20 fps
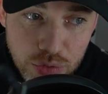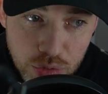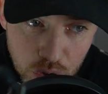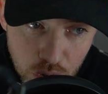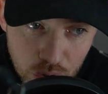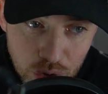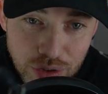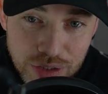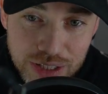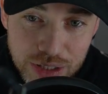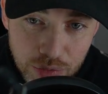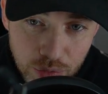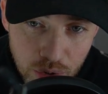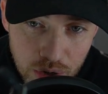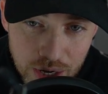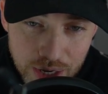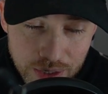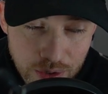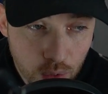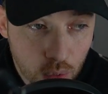currently
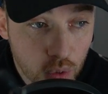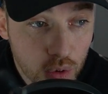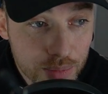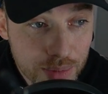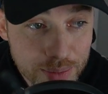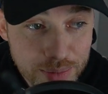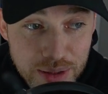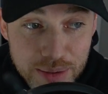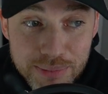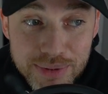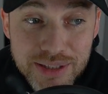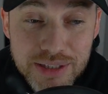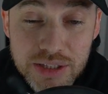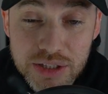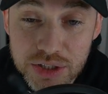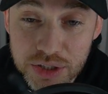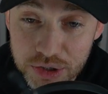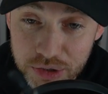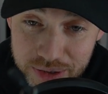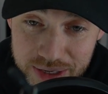run? Or maybe the business
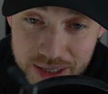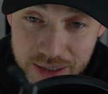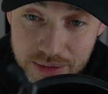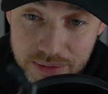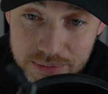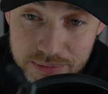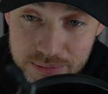that you're in?